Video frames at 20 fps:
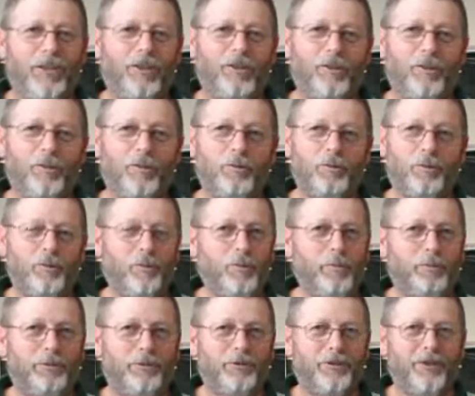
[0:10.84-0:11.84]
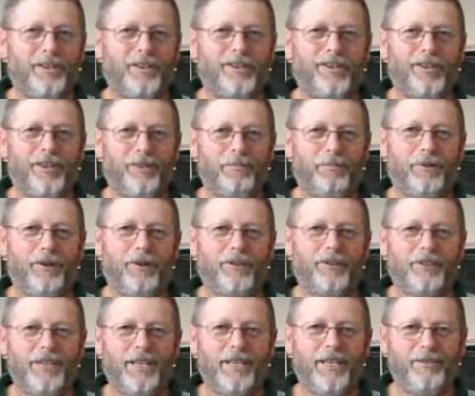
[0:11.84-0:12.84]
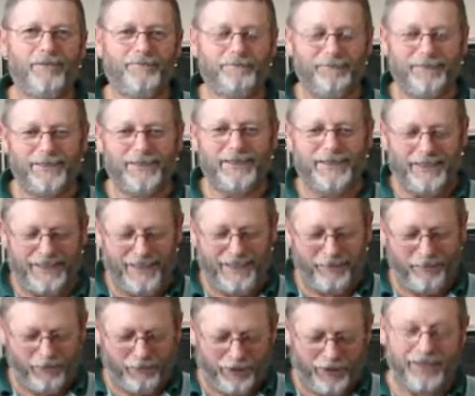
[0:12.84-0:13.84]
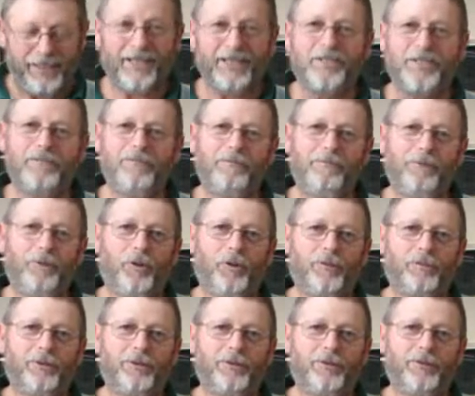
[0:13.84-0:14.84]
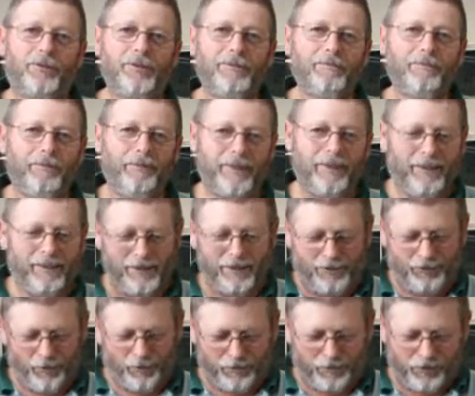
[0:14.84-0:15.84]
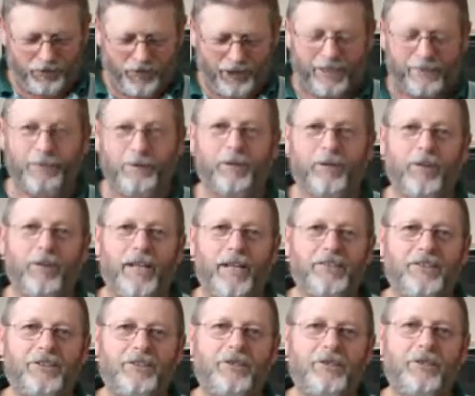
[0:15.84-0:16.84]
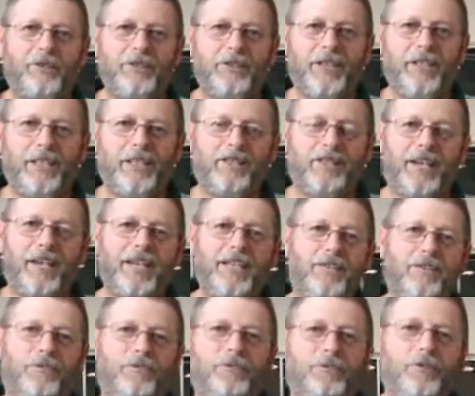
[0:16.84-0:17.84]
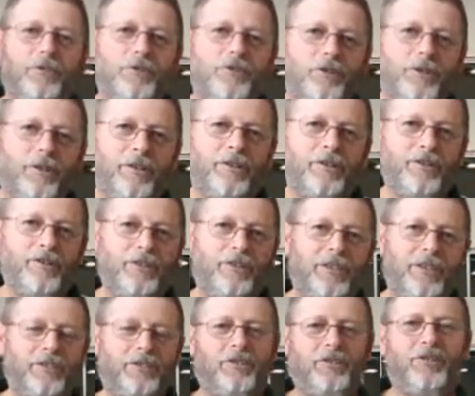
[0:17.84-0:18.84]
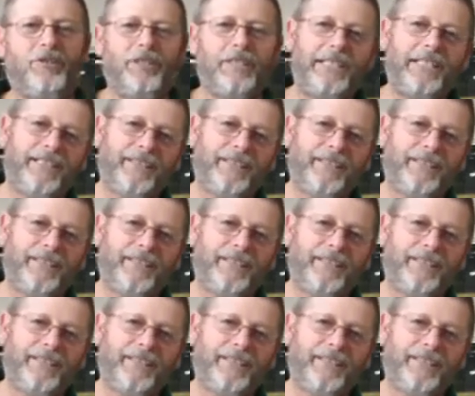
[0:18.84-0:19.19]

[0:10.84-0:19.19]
I called it, oops, I broke a stud. Everybody does that from time to time. So I've just set up a little exercise here to take you through so that you can see